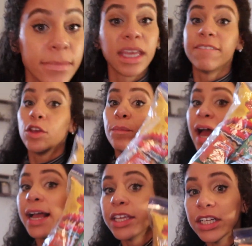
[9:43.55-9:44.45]
if you
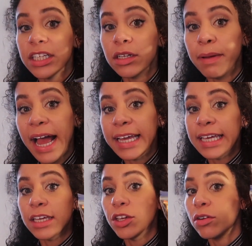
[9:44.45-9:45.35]
pack your little
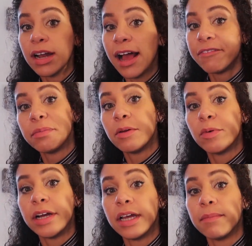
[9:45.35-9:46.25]
baggie, you don't have to be
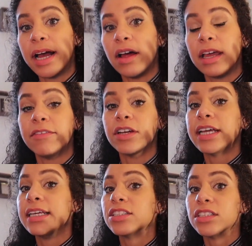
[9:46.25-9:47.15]
worrying about if you're
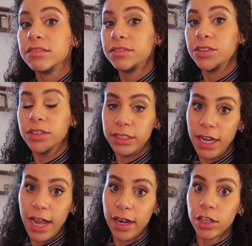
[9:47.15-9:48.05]
getting served food or
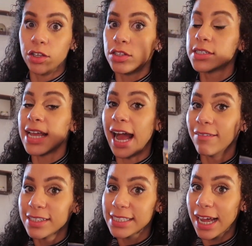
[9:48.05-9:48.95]
not. You just
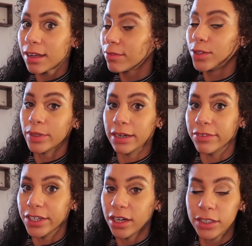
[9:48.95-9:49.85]
have a snack for
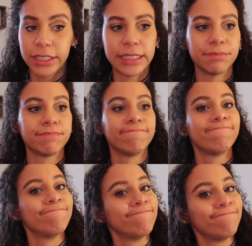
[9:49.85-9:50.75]
whenever you're hungry.
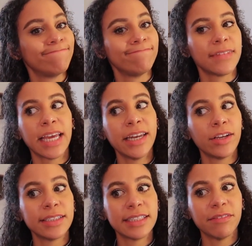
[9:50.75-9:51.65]
And you
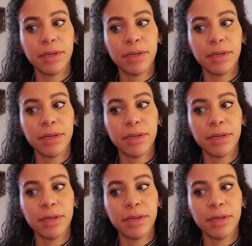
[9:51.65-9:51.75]
can save